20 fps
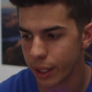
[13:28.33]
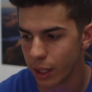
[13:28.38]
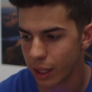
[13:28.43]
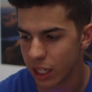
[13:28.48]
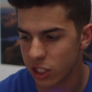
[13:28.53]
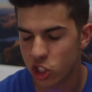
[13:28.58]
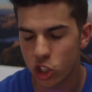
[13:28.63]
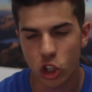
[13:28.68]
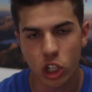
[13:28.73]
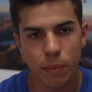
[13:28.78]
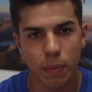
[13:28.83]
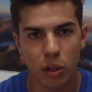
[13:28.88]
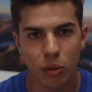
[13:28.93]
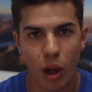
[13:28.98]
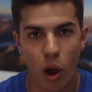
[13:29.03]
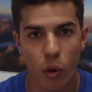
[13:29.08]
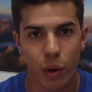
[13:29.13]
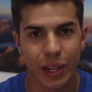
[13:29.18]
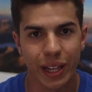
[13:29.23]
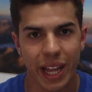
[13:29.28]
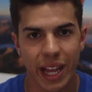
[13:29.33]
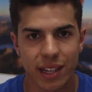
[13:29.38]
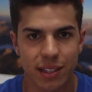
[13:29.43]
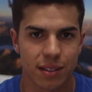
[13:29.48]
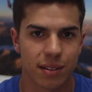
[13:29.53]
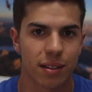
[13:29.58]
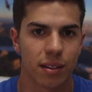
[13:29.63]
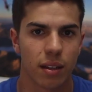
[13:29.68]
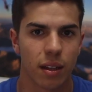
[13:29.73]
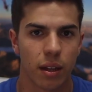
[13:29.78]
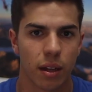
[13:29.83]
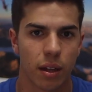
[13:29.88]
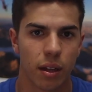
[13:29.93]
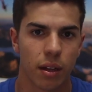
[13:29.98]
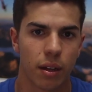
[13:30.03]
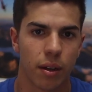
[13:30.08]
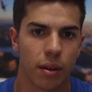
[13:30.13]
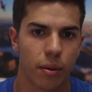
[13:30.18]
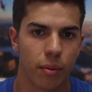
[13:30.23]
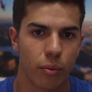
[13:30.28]
let's talk about our last
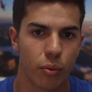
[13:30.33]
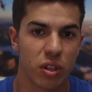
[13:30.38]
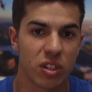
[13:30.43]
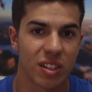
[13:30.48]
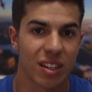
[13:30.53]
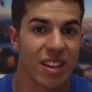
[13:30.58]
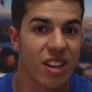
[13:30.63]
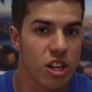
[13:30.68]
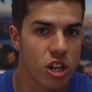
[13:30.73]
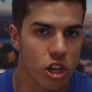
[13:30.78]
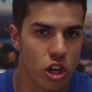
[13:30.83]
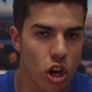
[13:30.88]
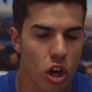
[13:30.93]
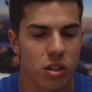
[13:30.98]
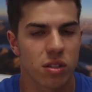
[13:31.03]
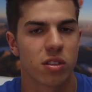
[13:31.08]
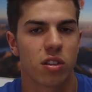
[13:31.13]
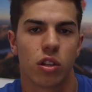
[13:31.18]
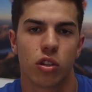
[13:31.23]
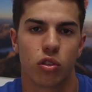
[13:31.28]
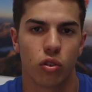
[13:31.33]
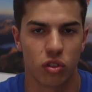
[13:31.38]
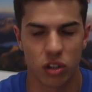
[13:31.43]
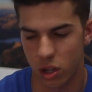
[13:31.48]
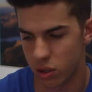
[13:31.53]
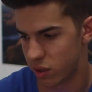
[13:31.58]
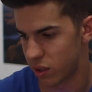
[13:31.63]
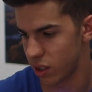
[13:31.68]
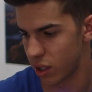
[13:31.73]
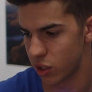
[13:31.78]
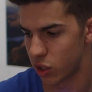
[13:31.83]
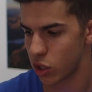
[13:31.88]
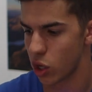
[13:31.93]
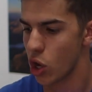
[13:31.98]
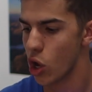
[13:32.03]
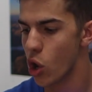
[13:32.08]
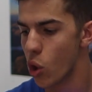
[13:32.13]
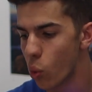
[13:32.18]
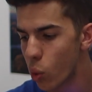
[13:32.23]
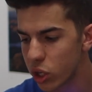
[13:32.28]
reason not to downsize,
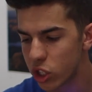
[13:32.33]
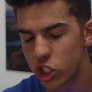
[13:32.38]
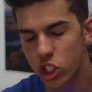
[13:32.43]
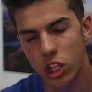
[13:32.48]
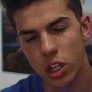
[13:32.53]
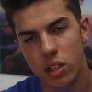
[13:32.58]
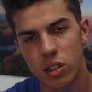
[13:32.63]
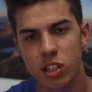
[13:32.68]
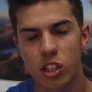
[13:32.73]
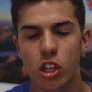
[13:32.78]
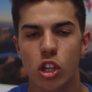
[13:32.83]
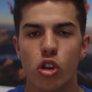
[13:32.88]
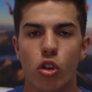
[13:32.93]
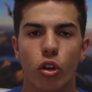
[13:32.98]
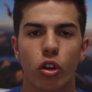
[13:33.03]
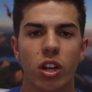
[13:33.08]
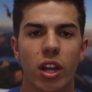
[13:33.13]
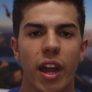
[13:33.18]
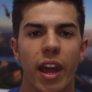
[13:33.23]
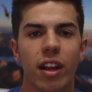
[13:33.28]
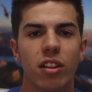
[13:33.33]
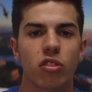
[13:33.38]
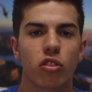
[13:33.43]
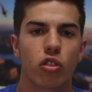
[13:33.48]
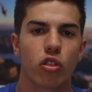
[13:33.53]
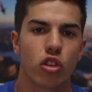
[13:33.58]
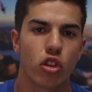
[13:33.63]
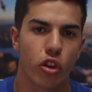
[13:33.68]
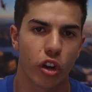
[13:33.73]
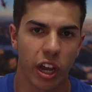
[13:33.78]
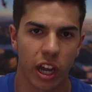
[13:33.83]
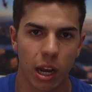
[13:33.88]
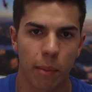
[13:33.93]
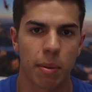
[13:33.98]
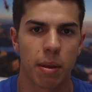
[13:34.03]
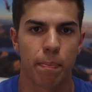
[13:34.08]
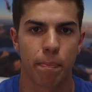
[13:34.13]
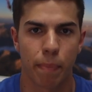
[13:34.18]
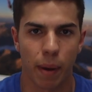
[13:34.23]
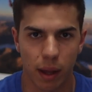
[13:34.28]
which is you're going to hinder your
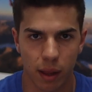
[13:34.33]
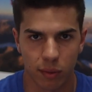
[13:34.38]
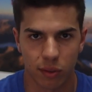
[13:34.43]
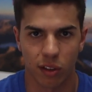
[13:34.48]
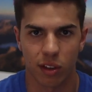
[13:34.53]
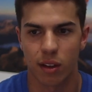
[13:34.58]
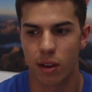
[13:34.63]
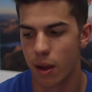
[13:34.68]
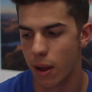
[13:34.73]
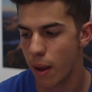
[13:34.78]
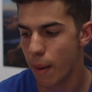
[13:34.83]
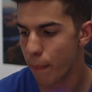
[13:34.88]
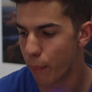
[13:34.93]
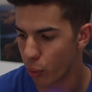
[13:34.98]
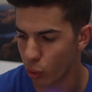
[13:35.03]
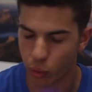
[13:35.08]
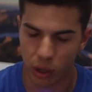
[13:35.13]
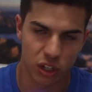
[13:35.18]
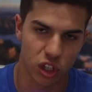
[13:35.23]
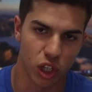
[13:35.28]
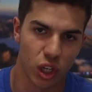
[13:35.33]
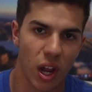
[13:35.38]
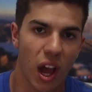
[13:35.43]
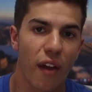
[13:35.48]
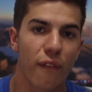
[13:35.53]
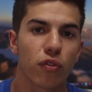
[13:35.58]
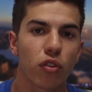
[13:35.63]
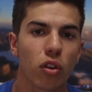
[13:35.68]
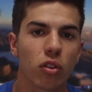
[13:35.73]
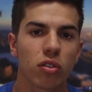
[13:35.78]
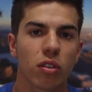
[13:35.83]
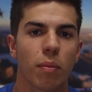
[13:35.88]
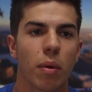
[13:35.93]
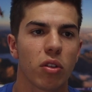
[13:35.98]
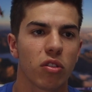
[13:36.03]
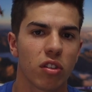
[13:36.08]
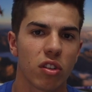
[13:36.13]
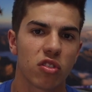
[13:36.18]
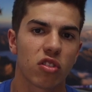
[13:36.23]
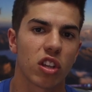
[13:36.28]
canopy piloting progression. I've talked
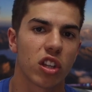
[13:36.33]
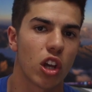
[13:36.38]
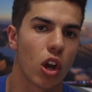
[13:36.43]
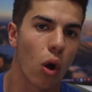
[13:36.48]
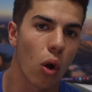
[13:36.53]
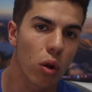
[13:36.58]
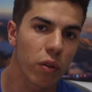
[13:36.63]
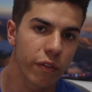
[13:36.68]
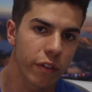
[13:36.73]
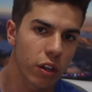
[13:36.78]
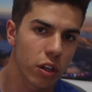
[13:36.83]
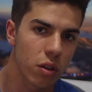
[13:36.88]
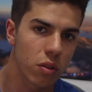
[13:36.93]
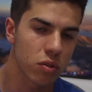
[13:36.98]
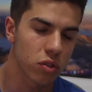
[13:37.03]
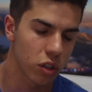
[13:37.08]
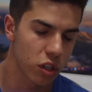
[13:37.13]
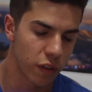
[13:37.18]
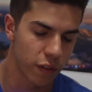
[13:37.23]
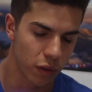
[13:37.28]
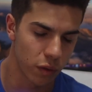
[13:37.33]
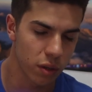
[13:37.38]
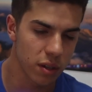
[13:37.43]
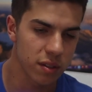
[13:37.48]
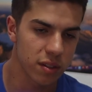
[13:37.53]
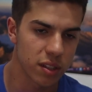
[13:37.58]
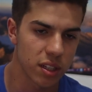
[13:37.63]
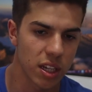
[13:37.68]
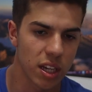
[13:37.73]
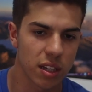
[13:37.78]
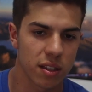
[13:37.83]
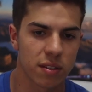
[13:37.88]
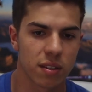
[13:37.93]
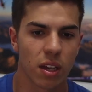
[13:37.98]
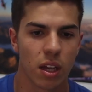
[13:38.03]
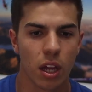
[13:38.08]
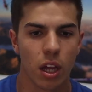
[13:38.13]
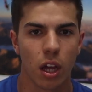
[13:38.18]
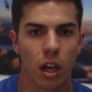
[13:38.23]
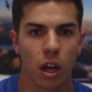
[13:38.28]
about this in a whole video, so if you want to see it,
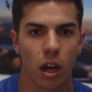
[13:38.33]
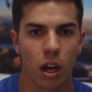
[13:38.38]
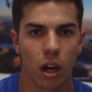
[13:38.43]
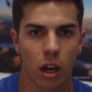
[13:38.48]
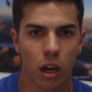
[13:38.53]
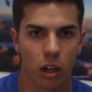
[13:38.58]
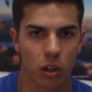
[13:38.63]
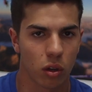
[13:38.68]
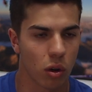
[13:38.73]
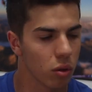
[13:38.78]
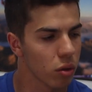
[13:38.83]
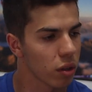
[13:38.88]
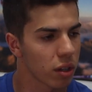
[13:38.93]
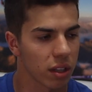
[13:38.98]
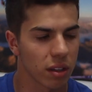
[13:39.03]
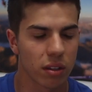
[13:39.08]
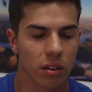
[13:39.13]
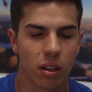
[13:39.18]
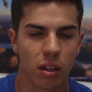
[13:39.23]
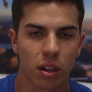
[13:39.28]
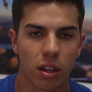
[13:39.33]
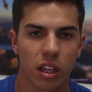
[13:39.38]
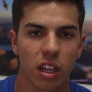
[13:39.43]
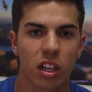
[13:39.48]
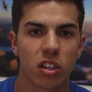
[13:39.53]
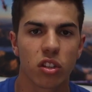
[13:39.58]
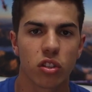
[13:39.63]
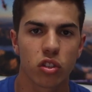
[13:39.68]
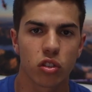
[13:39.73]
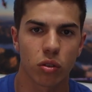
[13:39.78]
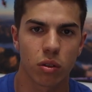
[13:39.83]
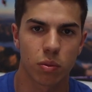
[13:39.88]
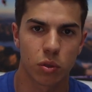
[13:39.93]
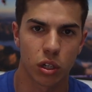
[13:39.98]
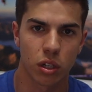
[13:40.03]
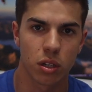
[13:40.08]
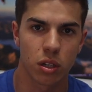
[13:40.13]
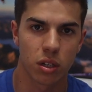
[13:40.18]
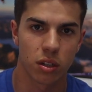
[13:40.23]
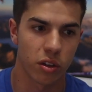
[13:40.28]
go look in the link in the
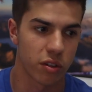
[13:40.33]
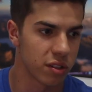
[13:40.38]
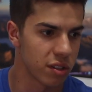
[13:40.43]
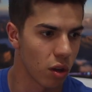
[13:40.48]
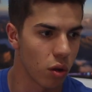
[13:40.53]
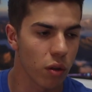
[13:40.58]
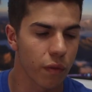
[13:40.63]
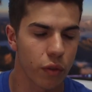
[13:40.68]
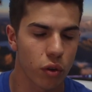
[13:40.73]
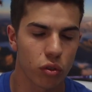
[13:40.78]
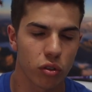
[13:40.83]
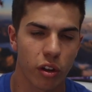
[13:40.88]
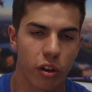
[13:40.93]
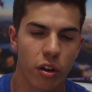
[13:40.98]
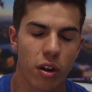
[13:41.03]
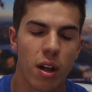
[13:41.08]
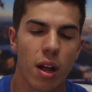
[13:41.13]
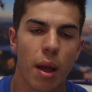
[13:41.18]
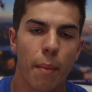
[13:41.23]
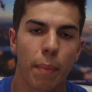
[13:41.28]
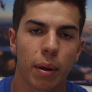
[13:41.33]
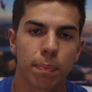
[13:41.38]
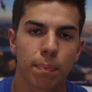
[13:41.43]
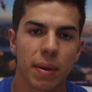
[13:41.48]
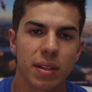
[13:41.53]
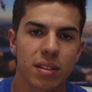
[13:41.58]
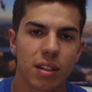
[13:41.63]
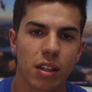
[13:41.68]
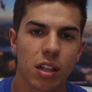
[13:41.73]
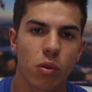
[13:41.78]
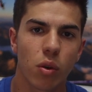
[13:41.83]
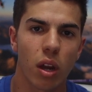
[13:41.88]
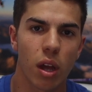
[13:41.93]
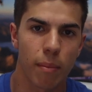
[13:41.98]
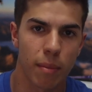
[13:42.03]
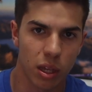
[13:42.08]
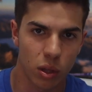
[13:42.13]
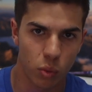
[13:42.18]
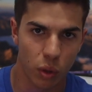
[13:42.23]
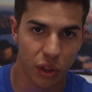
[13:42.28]
description. There's the whole video there. But basically what I
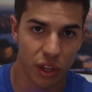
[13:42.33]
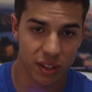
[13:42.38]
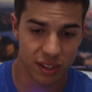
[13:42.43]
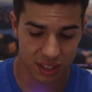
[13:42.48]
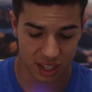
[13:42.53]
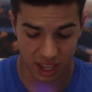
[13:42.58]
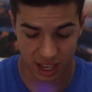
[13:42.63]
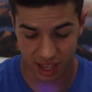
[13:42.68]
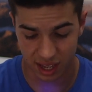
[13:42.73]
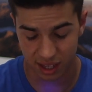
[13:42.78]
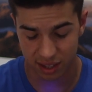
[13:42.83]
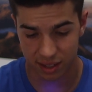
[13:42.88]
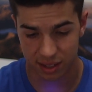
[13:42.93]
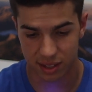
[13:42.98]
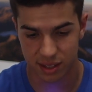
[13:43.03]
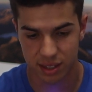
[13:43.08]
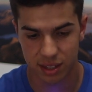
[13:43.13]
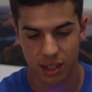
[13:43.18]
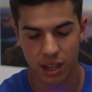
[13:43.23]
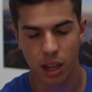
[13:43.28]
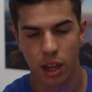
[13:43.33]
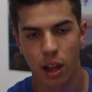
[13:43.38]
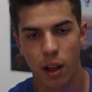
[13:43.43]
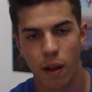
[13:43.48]
mean with this is